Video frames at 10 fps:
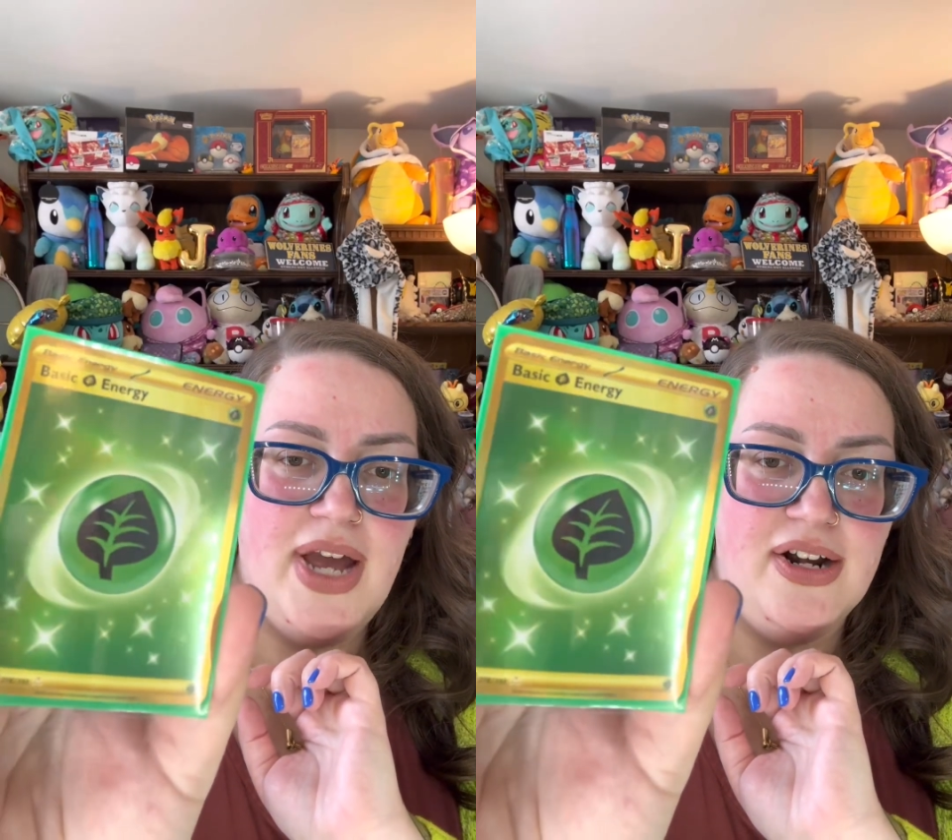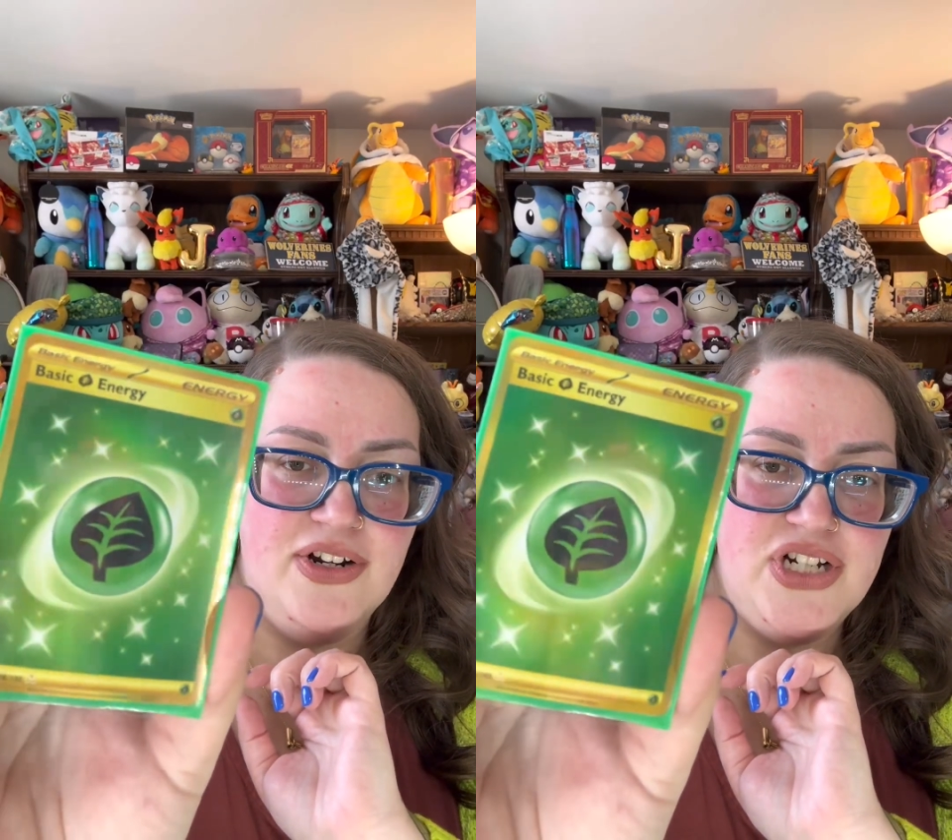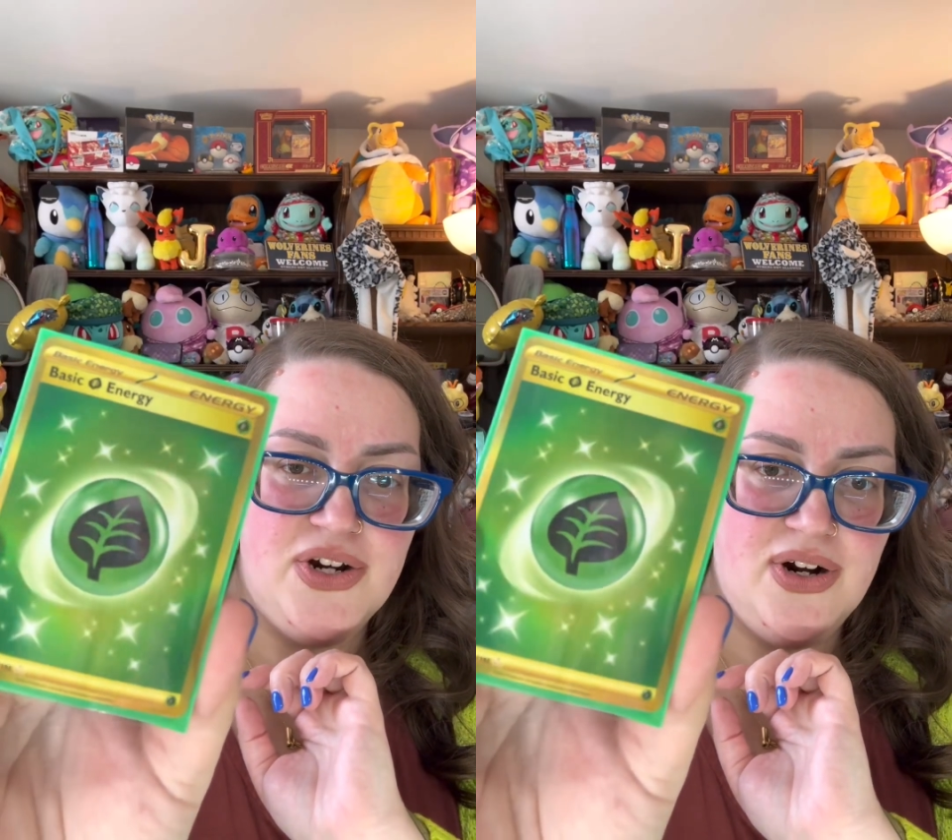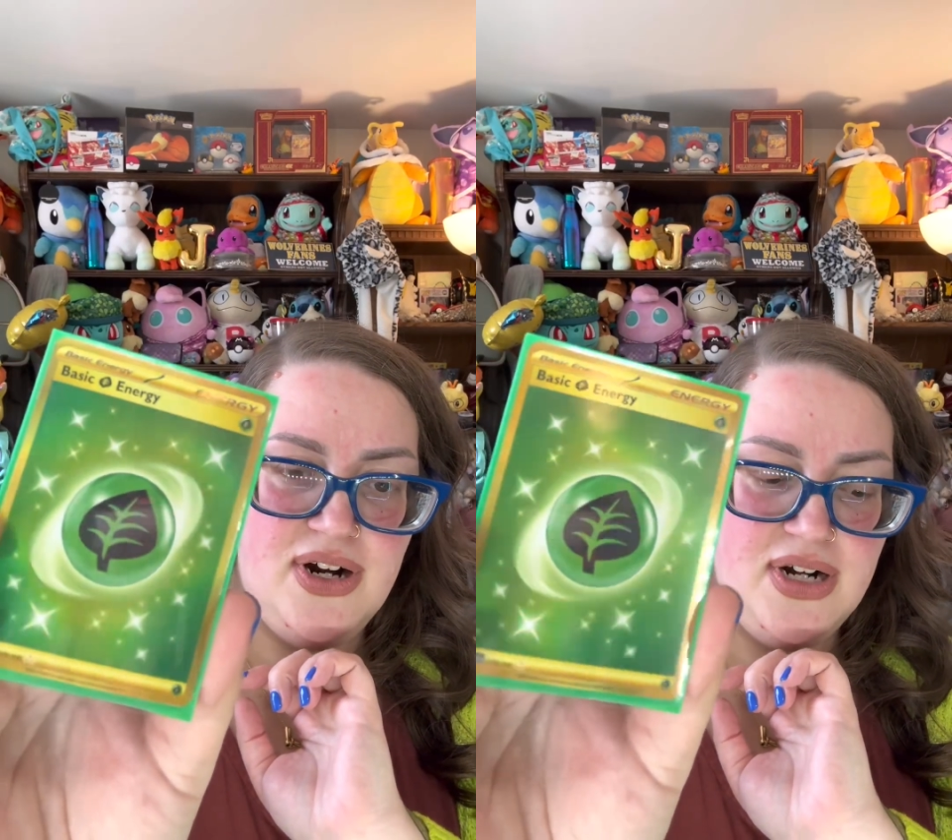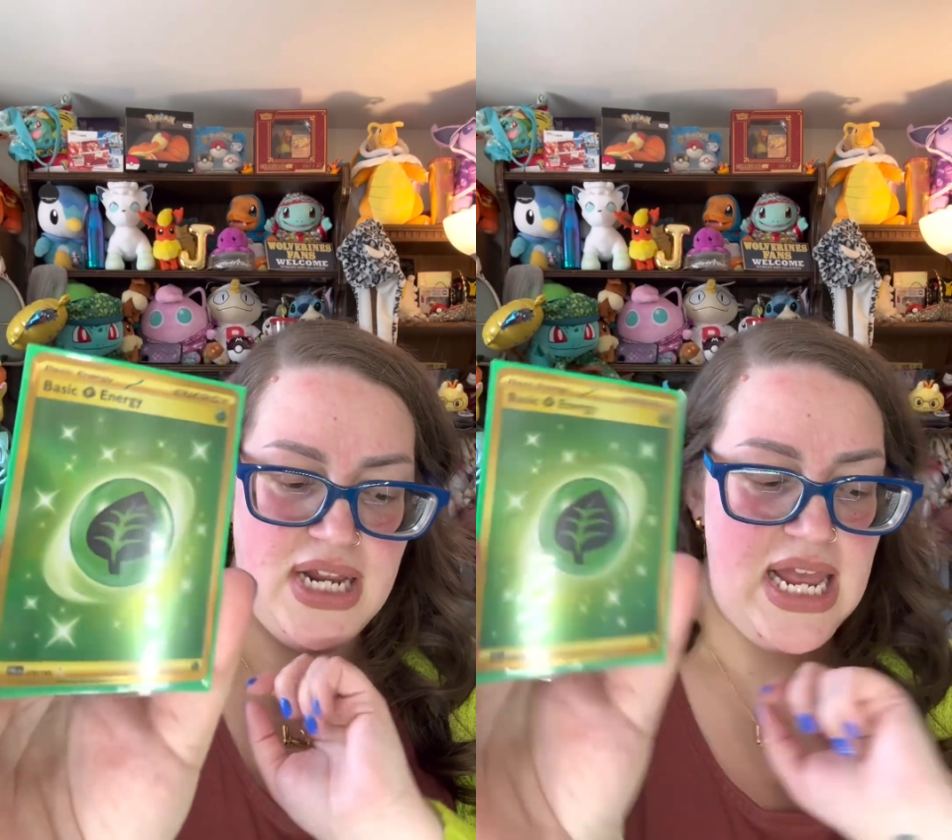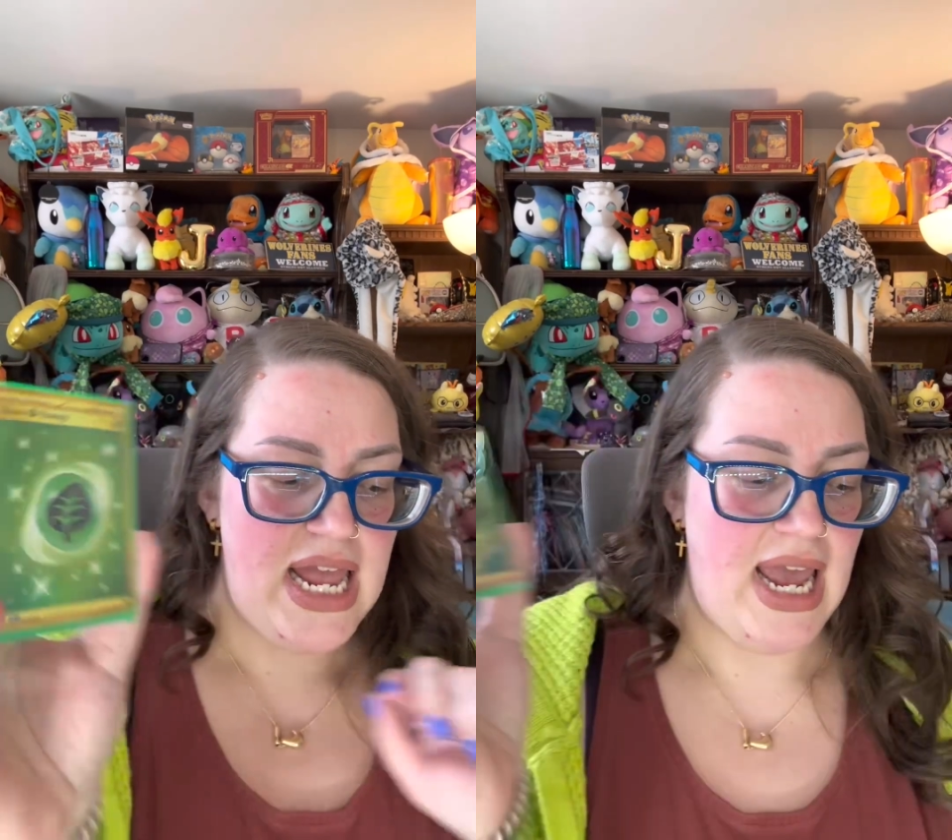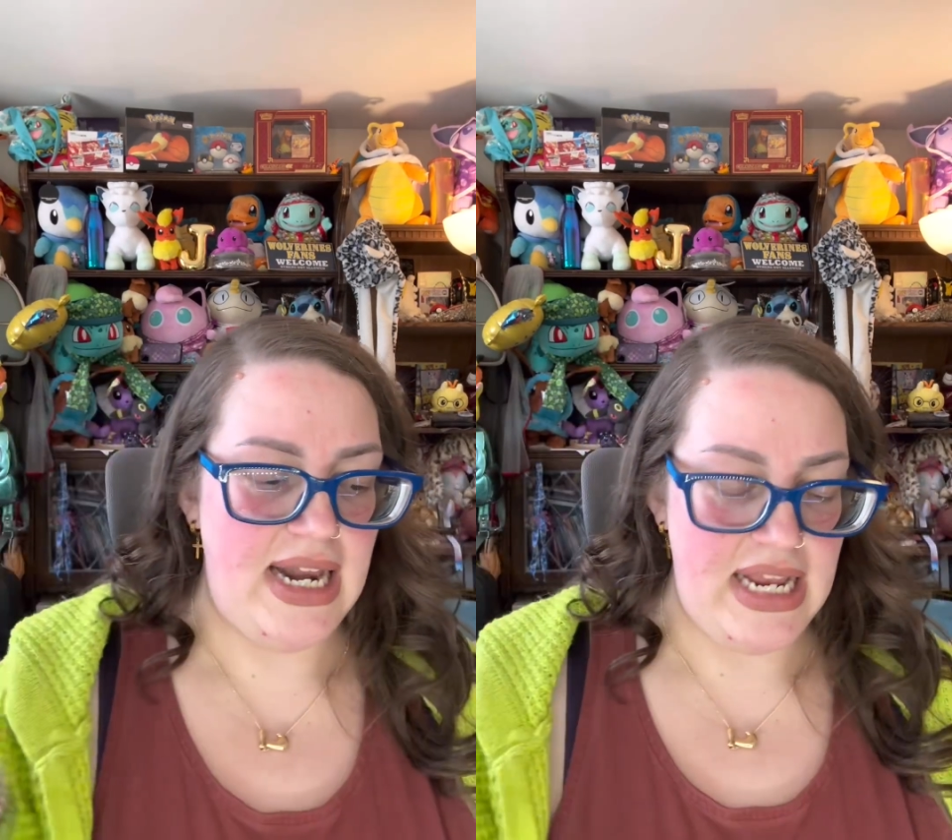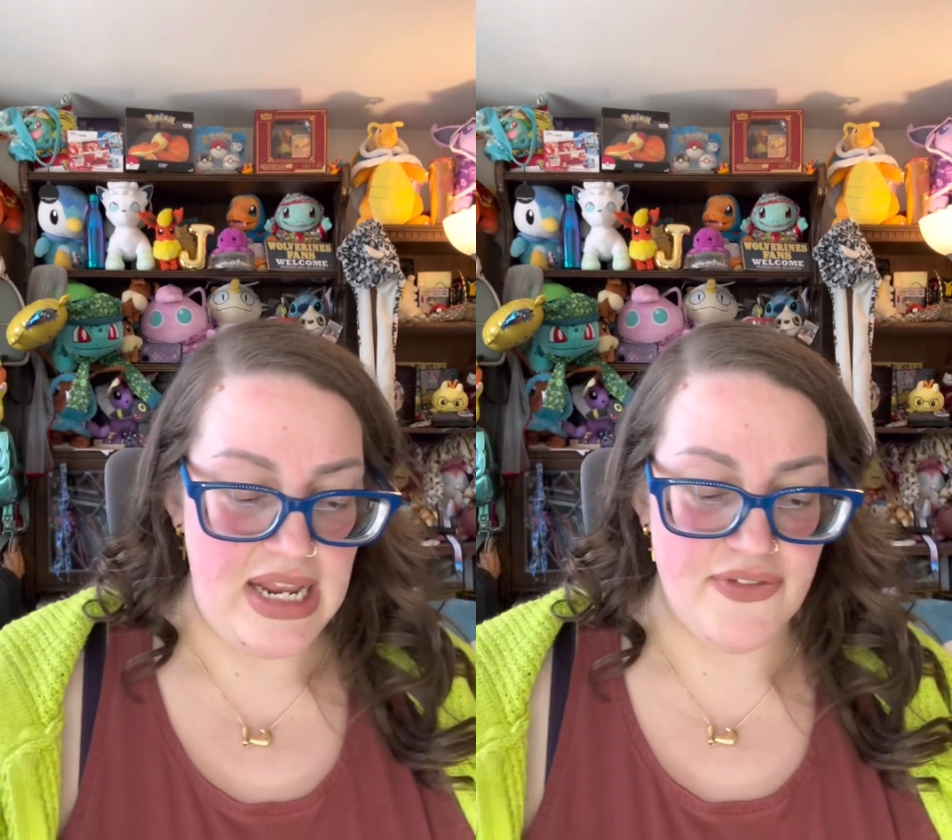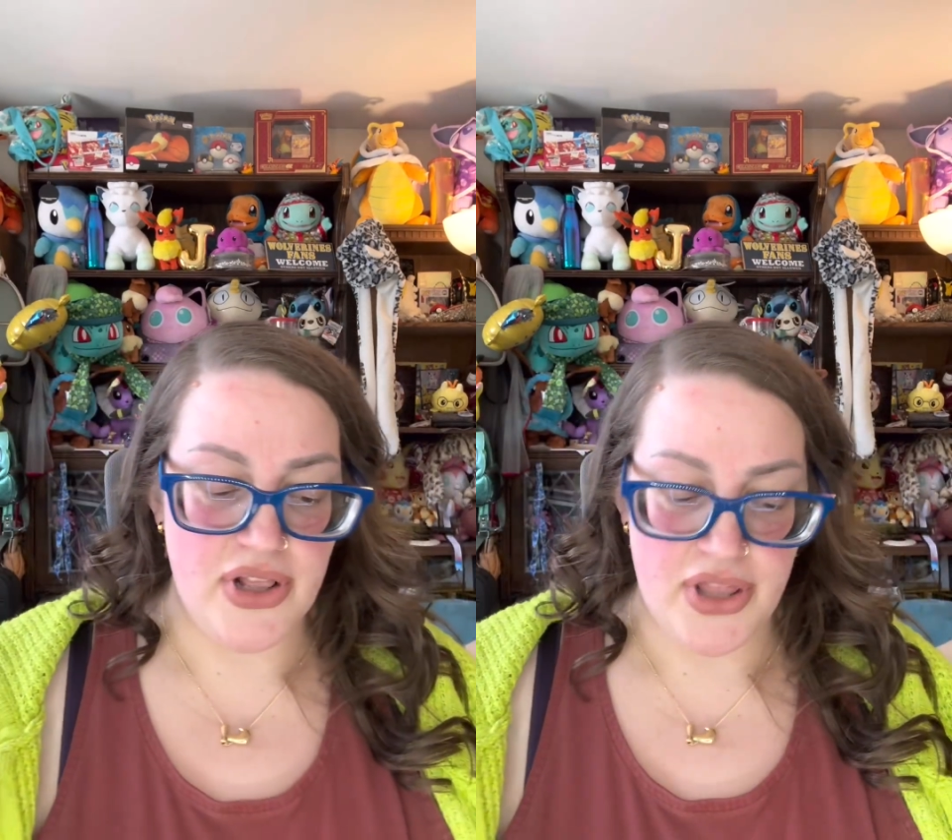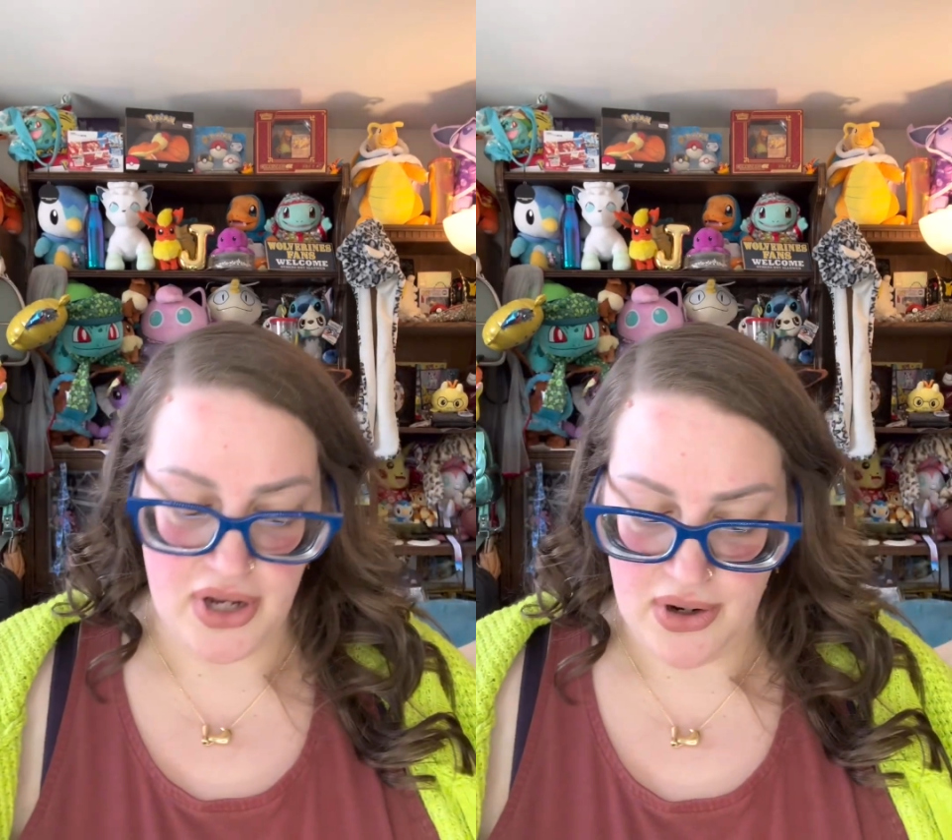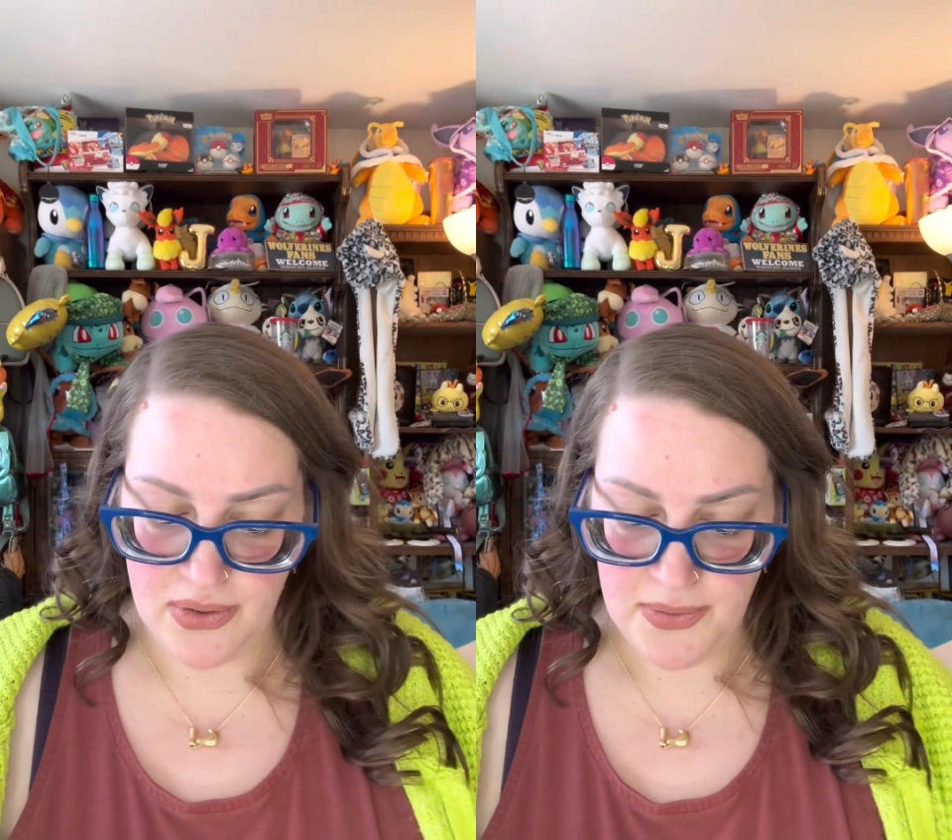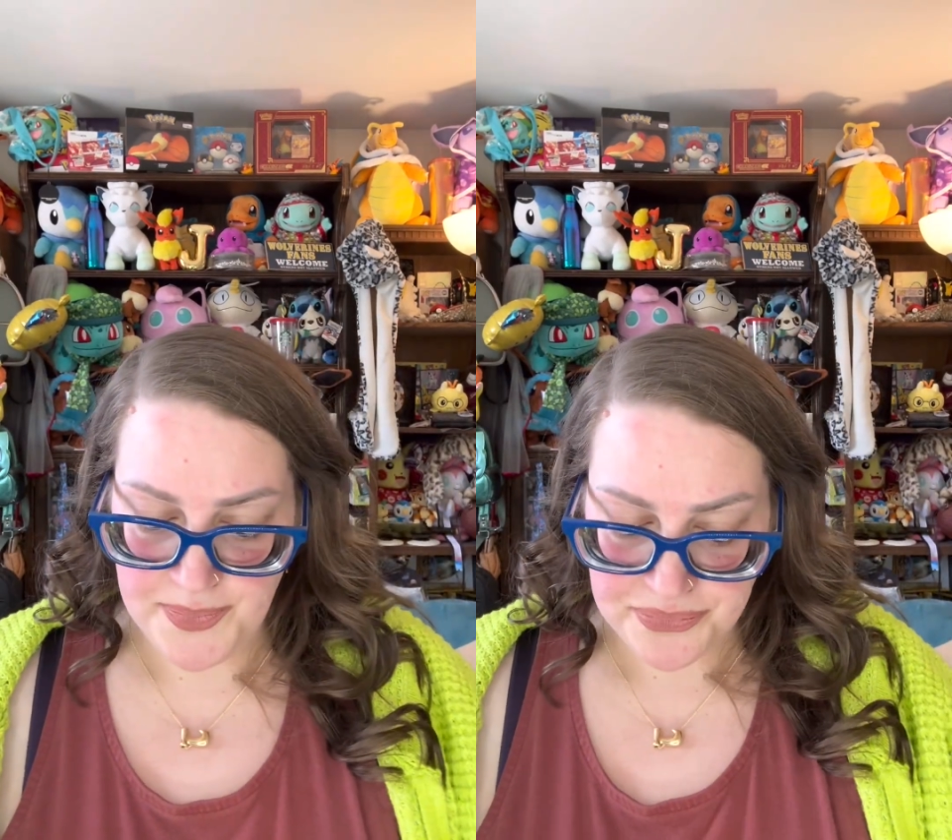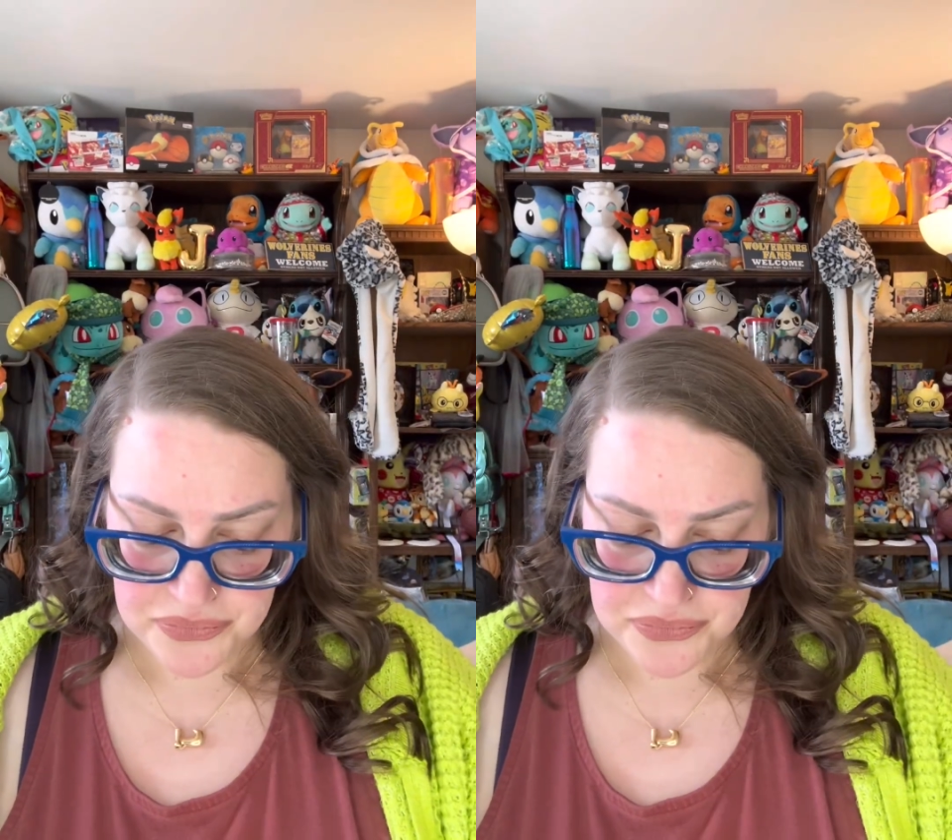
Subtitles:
energy card. And even though